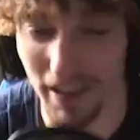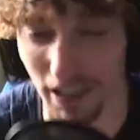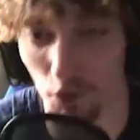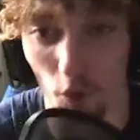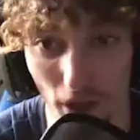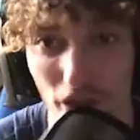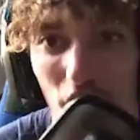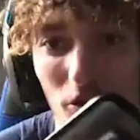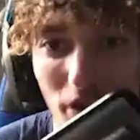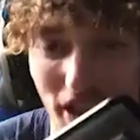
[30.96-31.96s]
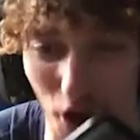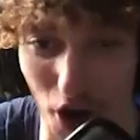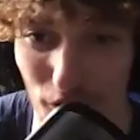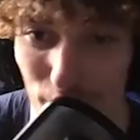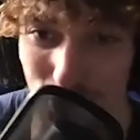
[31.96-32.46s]
That's what we thought when he
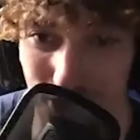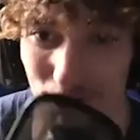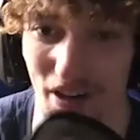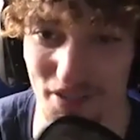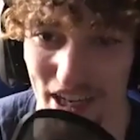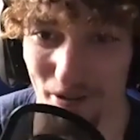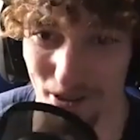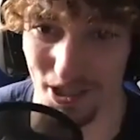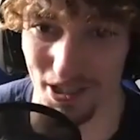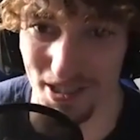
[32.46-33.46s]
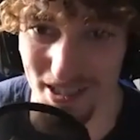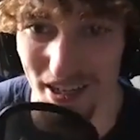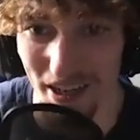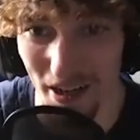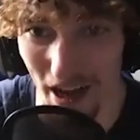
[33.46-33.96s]
offered us Crave sandwiches
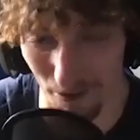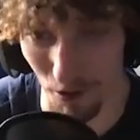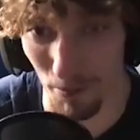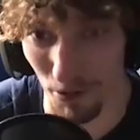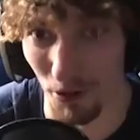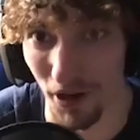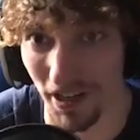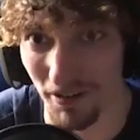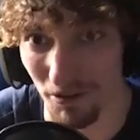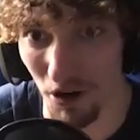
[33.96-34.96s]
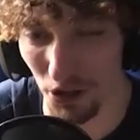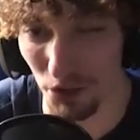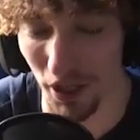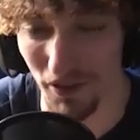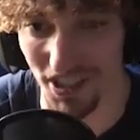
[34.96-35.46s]
at one point. All
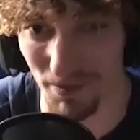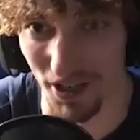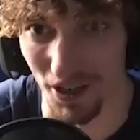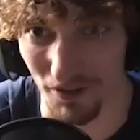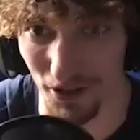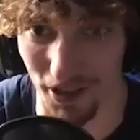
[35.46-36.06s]
three of us have been offered it.